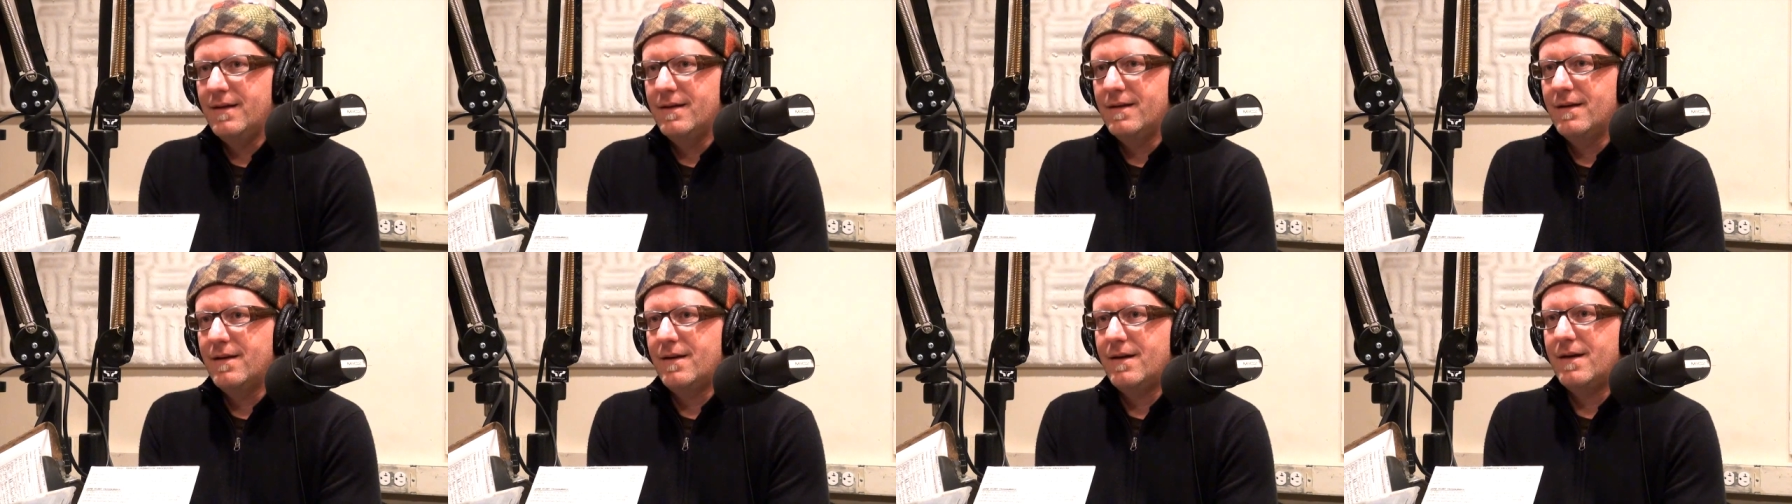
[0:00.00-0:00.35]

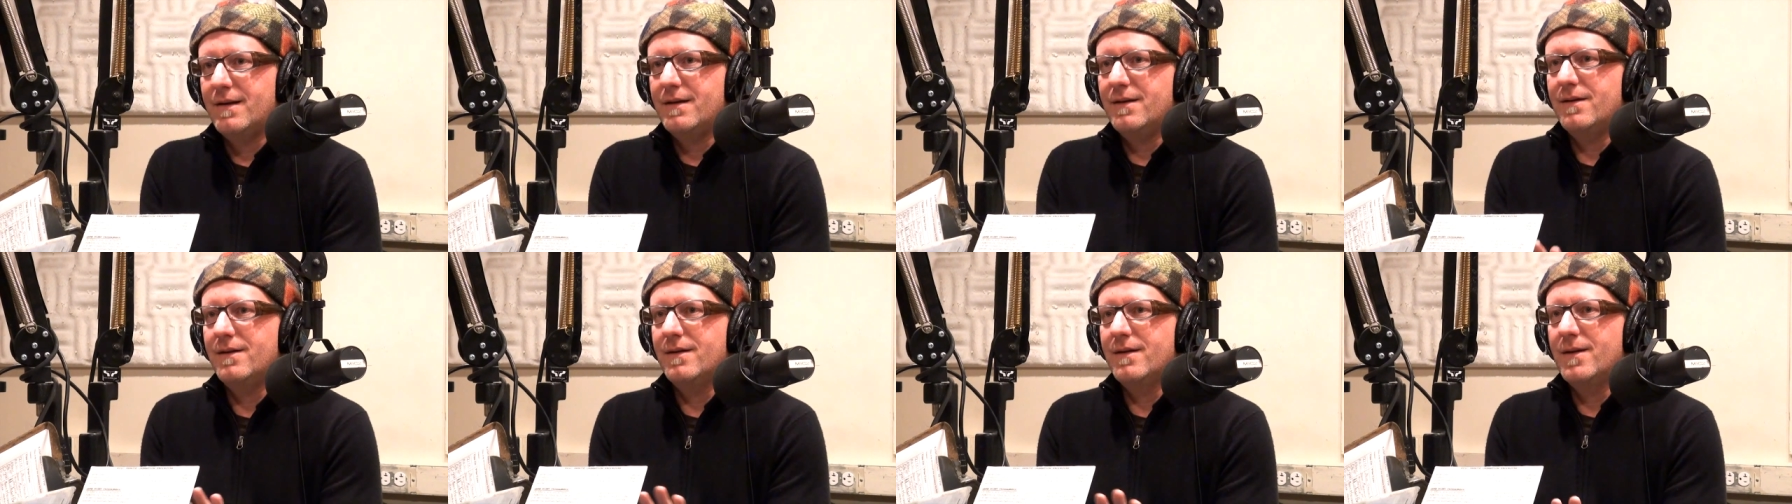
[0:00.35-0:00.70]
and
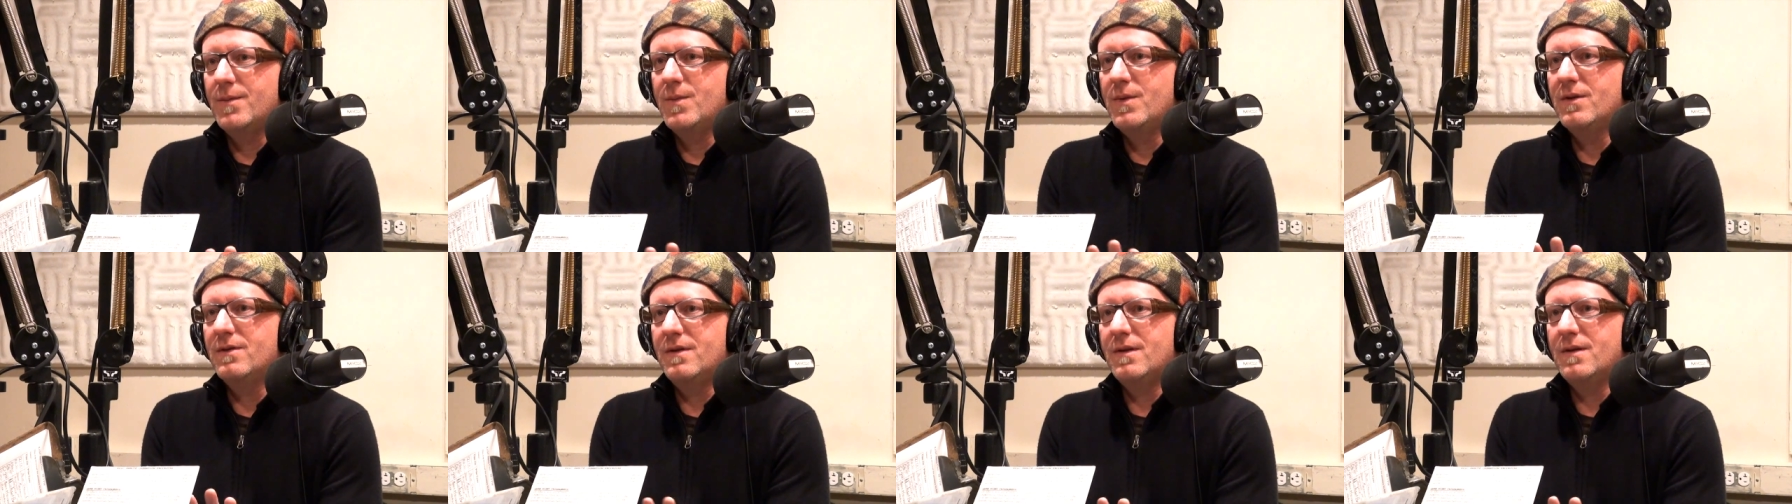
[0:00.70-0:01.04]
not
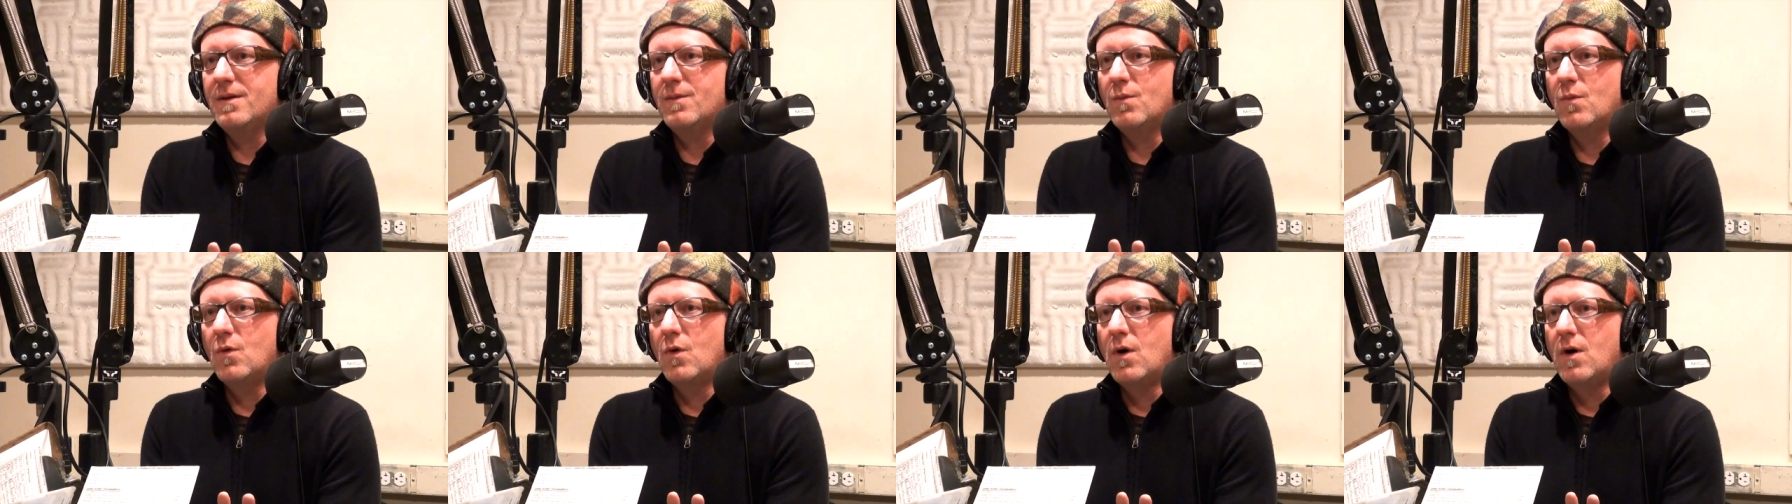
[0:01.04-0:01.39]
on a
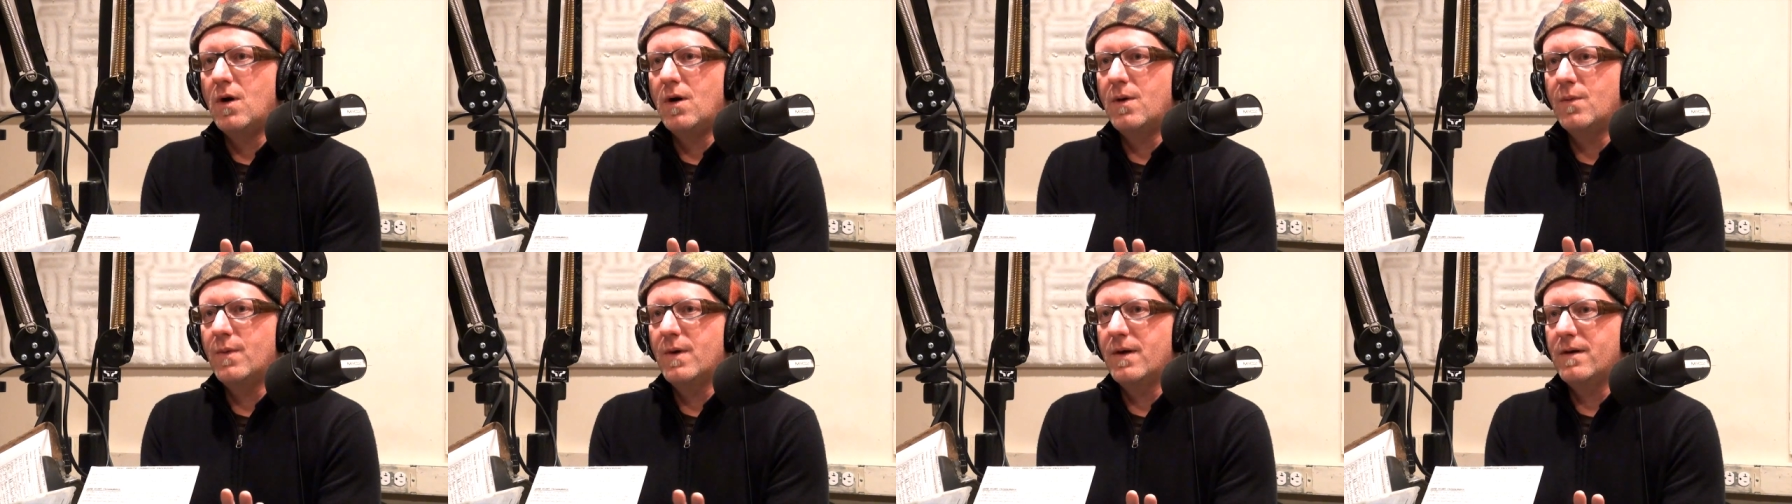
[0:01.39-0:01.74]
museum
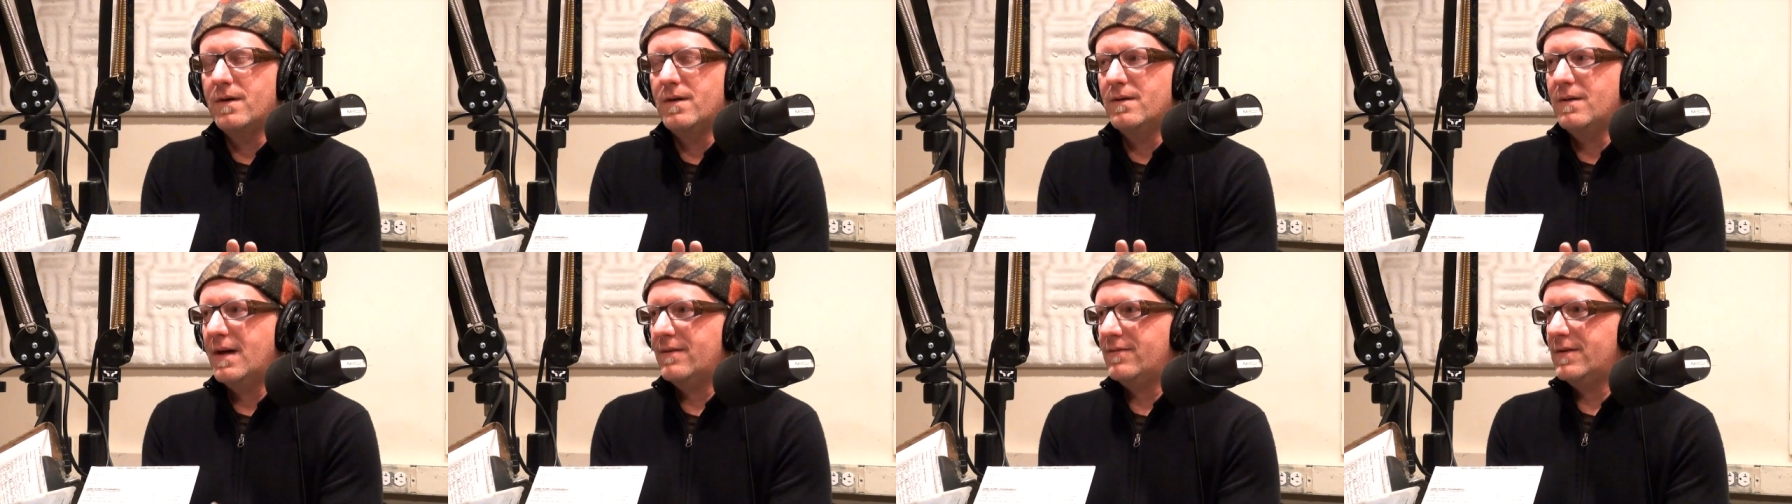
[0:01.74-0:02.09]
wall where
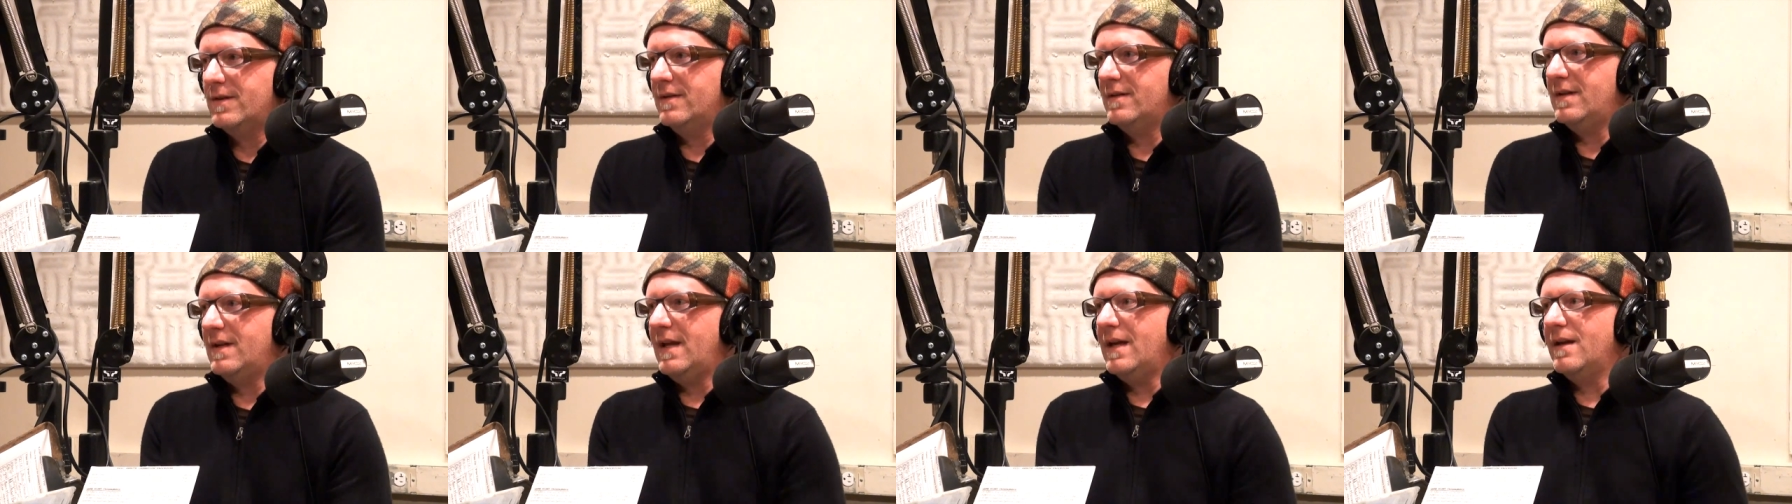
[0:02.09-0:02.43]
you have
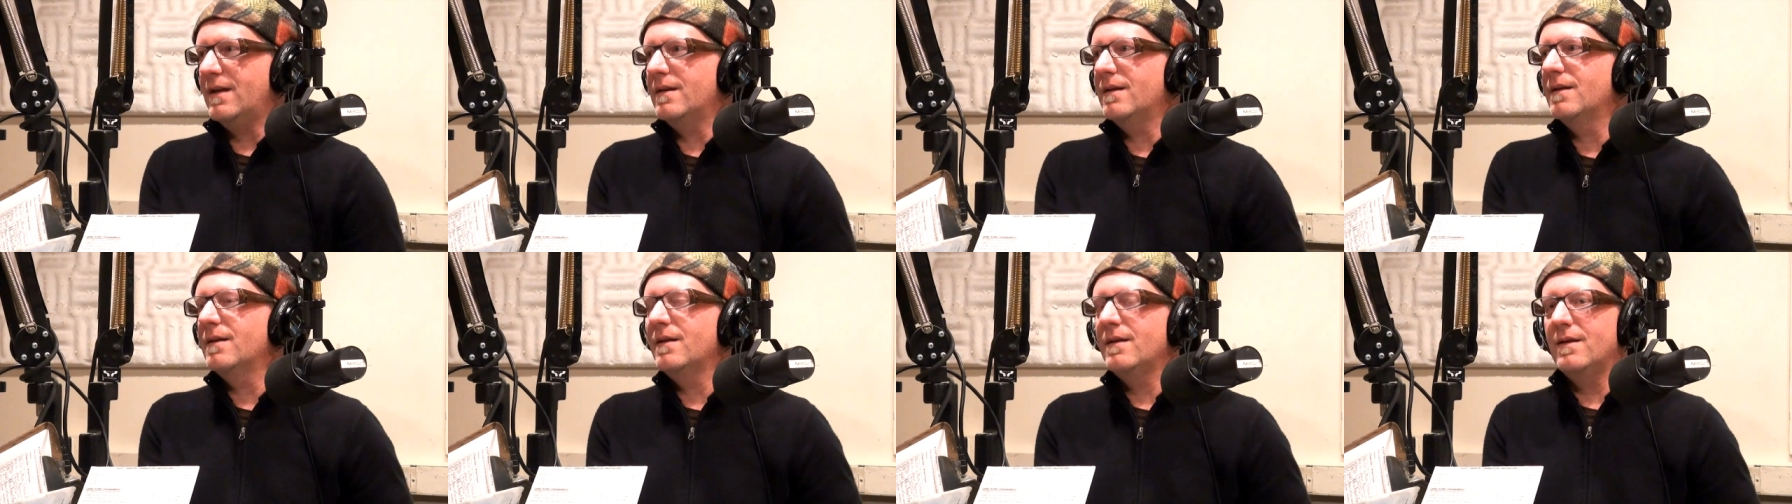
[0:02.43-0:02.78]
to
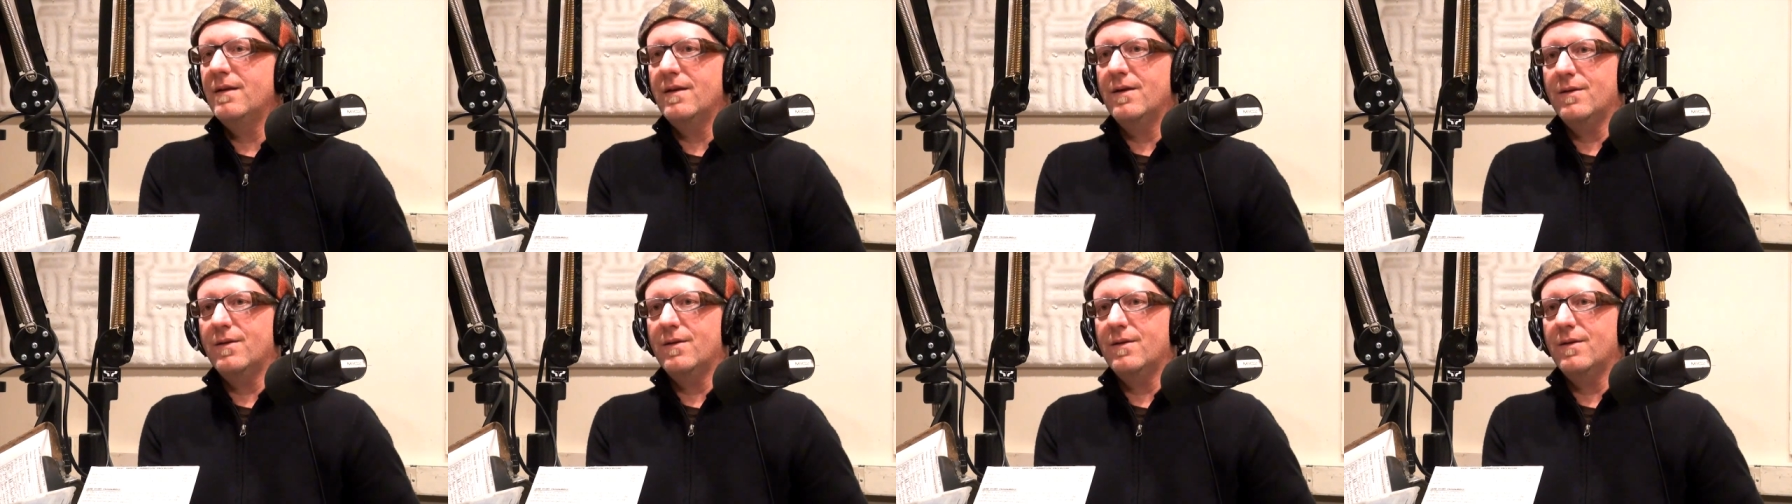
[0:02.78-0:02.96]
stand mm.